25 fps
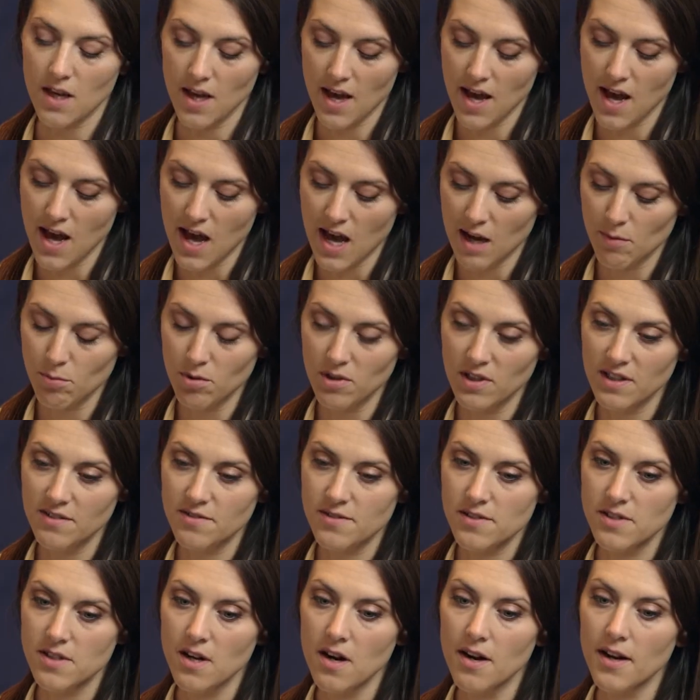Yeah, I believe
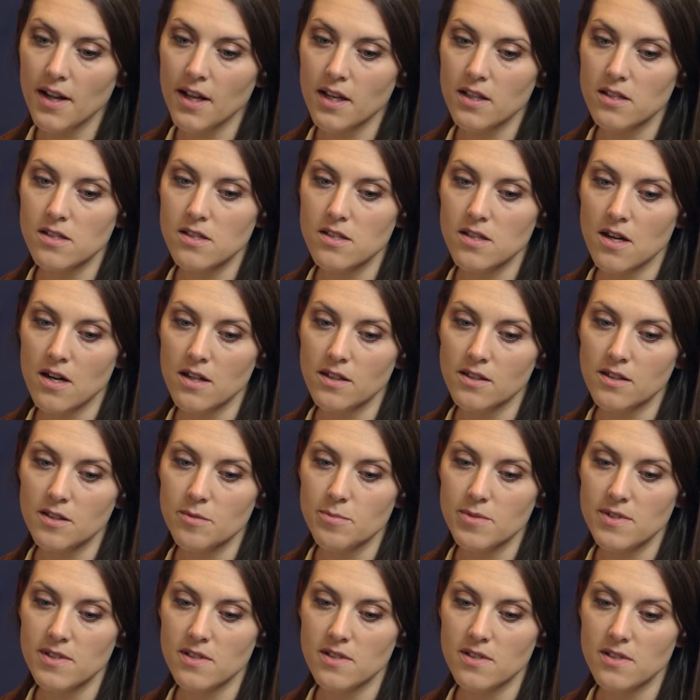starting a
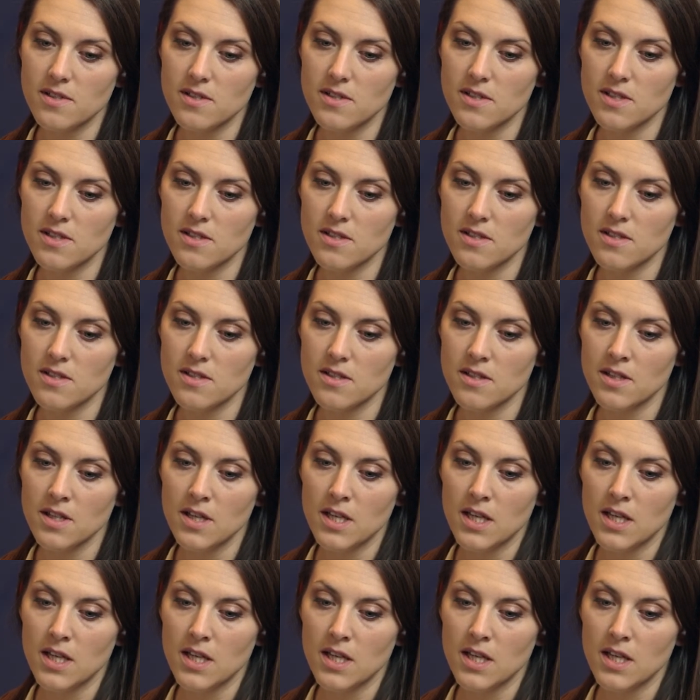startups is, is